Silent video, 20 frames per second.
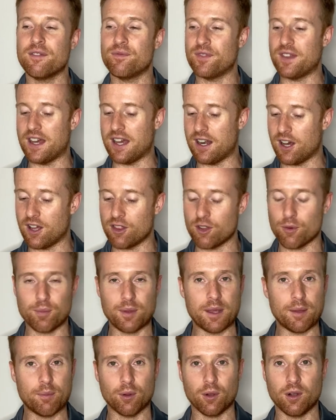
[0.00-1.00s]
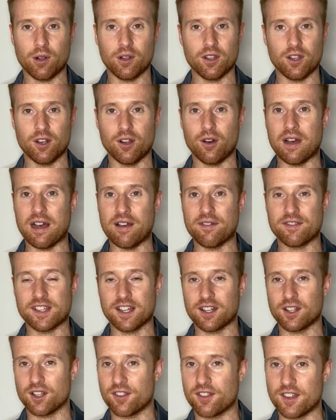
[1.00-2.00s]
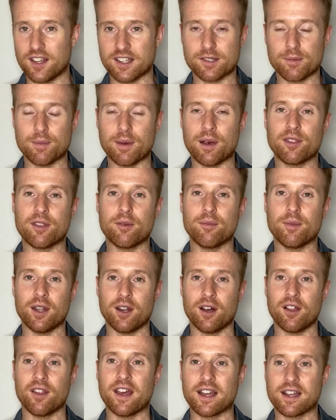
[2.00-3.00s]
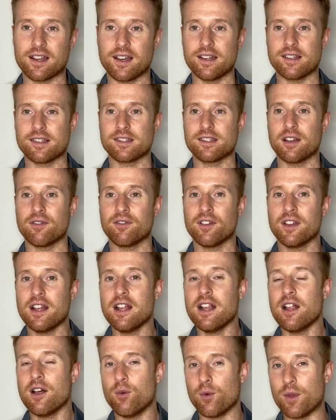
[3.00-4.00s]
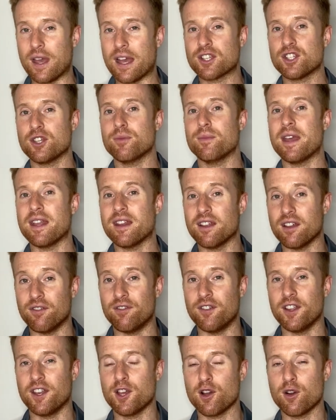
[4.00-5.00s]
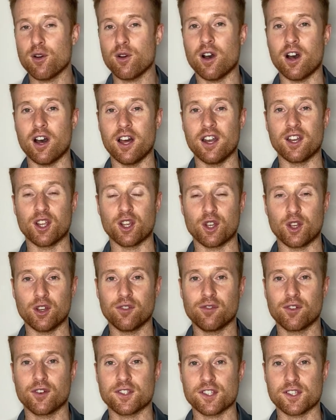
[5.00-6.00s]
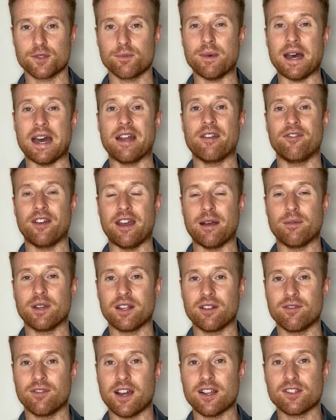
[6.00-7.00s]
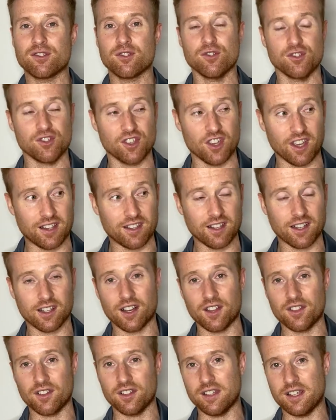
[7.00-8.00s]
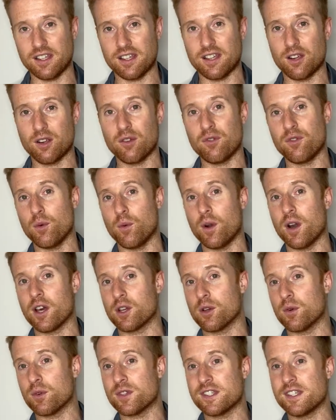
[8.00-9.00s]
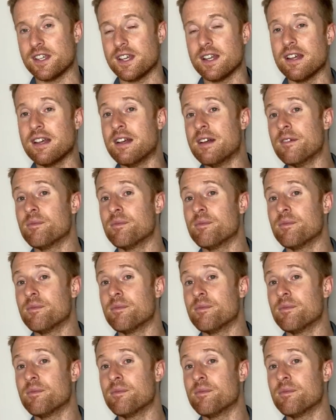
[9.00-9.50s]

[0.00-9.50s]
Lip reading: that other people, you know, have said good things about them and all that kind of stuff. We actually made a video on good versus bad family advisors. You can click on the link here if you want to go see it.